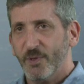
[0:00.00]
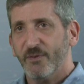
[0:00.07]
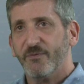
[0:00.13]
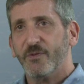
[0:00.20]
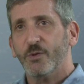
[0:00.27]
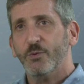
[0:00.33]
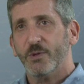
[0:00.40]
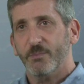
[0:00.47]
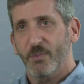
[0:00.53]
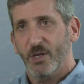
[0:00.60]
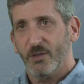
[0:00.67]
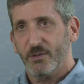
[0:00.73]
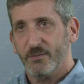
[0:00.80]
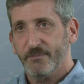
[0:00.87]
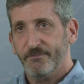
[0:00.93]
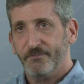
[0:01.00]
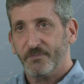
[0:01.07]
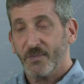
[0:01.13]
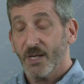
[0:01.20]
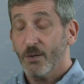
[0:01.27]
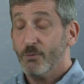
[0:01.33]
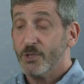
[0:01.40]
be a fluid model,
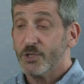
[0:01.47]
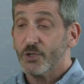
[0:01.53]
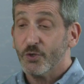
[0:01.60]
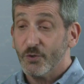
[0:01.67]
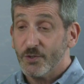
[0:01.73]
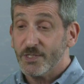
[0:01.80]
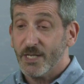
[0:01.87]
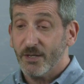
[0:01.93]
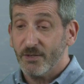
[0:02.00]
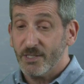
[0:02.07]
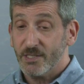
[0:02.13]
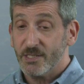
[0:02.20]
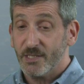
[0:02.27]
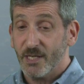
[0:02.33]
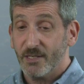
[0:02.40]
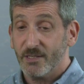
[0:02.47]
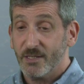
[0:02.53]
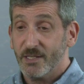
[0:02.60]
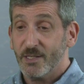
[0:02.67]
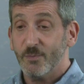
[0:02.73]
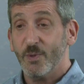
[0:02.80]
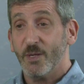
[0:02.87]
which turns out,
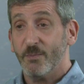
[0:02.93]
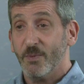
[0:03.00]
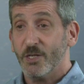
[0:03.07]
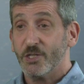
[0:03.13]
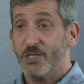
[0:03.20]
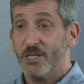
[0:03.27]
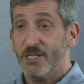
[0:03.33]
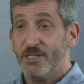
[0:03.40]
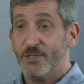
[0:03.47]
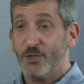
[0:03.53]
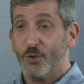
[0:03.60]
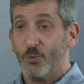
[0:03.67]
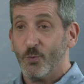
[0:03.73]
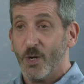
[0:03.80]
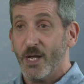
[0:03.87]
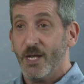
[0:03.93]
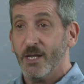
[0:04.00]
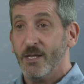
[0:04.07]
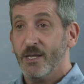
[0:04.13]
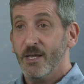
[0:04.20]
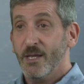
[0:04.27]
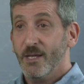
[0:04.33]
incidentally, to be a much easier
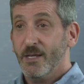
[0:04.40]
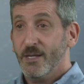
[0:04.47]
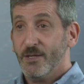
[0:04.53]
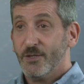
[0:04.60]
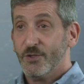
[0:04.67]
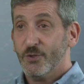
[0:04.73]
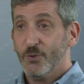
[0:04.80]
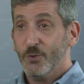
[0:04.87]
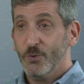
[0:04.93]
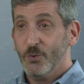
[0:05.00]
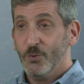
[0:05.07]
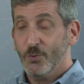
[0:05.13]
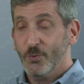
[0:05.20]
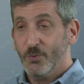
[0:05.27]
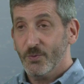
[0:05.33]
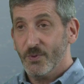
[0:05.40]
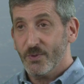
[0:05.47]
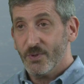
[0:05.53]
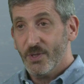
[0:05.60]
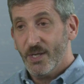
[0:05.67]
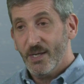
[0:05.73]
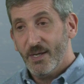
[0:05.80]
way to
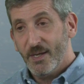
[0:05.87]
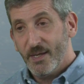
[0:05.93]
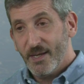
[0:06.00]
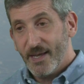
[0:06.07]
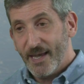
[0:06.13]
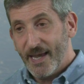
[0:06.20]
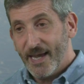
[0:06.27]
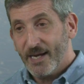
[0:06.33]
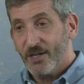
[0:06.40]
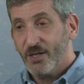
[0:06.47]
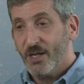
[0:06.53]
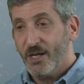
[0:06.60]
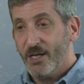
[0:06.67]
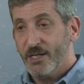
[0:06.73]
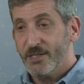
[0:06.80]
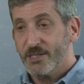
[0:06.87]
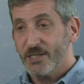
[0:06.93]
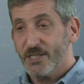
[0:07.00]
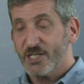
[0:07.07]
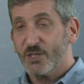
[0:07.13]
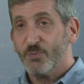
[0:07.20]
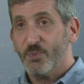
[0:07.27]
analyze
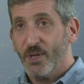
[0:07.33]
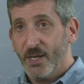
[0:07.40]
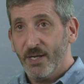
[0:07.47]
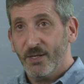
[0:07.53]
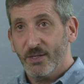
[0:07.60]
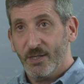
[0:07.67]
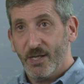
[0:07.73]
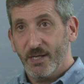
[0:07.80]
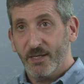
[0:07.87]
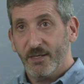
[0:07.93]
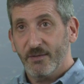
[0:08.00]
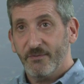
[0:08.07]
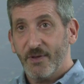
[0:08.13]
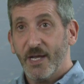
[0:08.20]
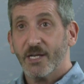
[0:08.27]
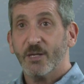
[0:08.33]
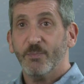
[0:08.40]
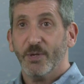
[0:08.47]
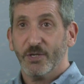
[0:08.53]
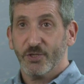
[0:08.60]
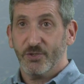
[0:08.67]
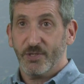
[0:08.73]
and explain a lot of
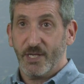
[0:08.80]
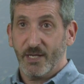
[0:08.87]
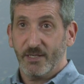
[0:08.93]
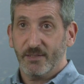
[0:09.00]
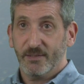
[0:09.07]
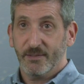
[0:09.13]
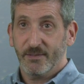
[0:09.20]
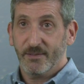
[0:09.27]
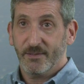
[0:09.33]
acupuncture data,